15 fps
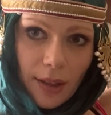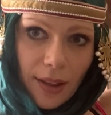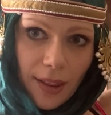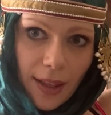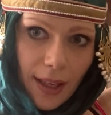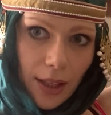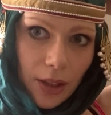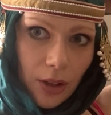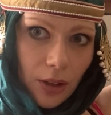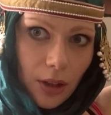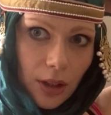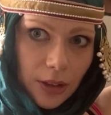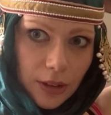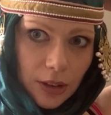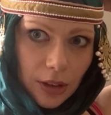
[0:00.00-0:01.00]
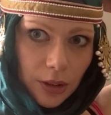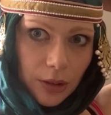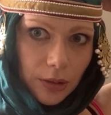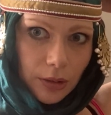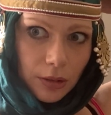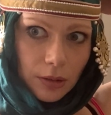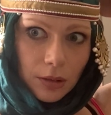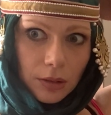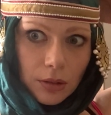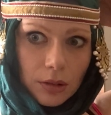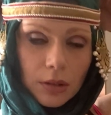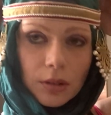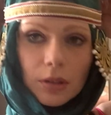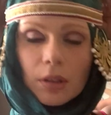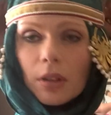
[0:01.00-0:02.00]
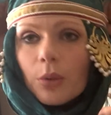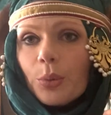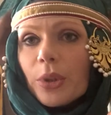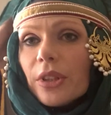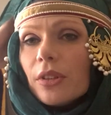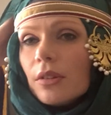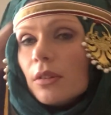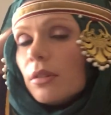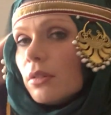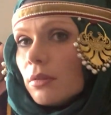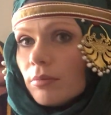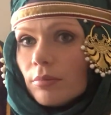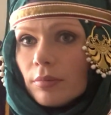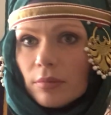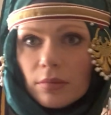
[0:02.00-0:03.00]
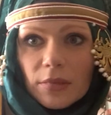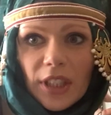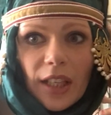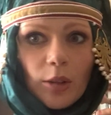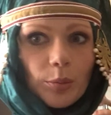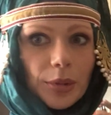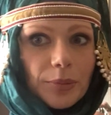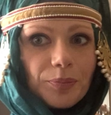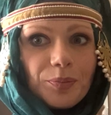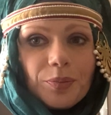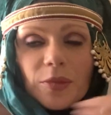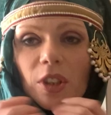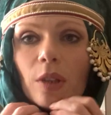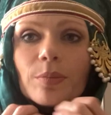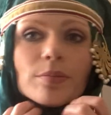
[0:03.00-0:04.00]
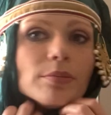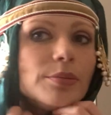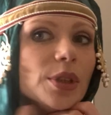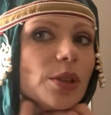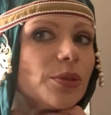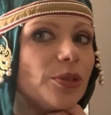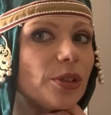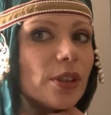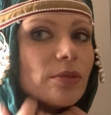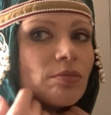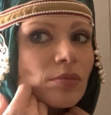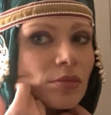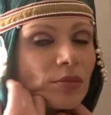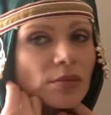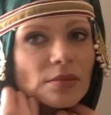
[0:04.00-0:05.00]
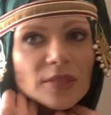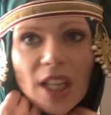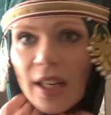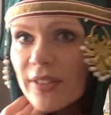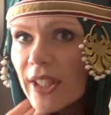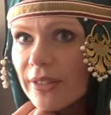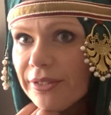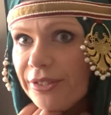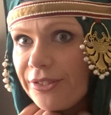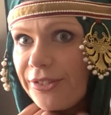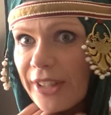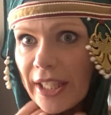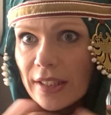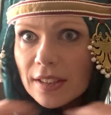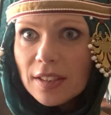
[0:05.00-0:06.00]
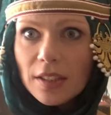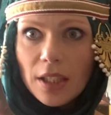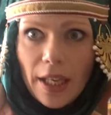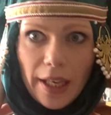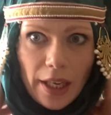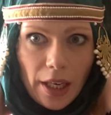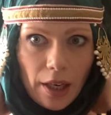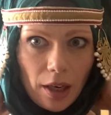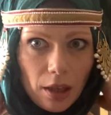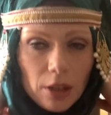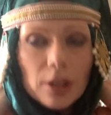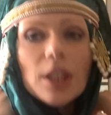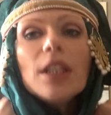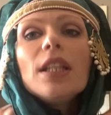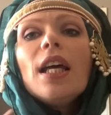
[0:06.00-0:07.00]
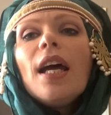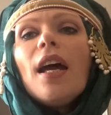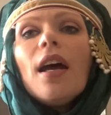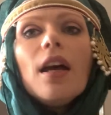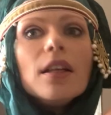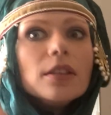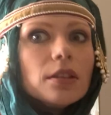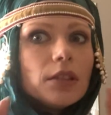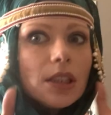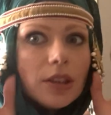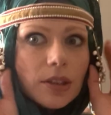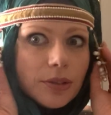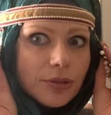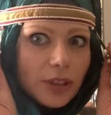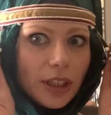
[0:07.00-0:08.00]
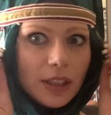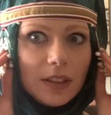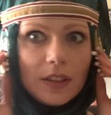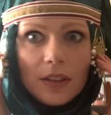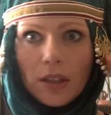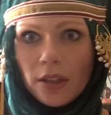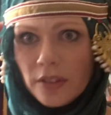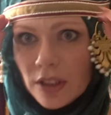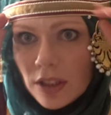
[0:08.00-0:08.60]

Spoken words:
that also will help. So, poof, I've got fancy hair. Look at that. Don't I look fancy all of a